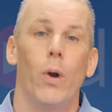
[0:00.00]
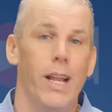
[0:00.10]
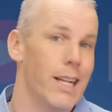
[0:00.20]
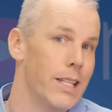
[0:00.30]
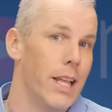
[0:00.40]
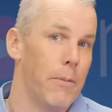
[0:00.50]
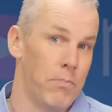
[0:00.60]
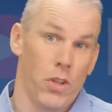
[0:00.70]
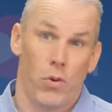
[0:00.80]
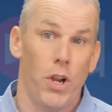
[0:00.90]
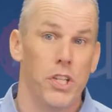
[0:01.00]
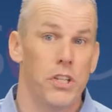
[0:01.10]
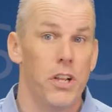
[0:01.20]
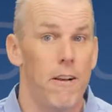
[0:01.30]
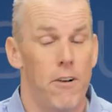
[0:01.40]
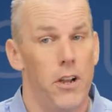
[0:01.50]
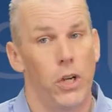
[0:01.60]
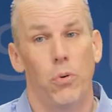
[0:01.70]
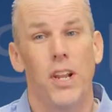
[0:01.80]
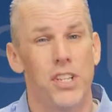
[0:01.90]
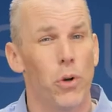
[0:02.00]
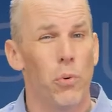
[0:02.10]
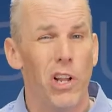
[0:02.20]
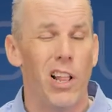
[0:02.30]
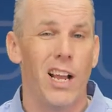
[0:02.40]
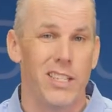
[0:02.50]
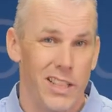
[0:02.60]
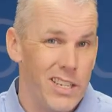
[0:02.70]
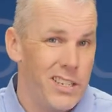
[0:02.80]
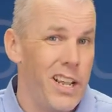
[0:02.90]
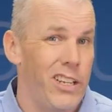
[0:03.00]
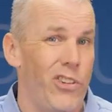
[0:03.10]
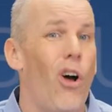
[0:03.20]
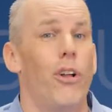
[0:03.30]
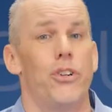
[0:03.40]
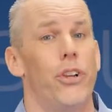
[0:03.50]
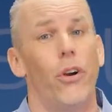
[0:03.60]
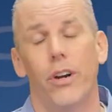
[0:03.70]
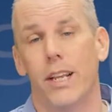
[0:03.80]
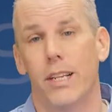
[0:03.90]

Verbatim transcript: What do you guys think? Crazy stuff, huh? And crazy to realize that this technology already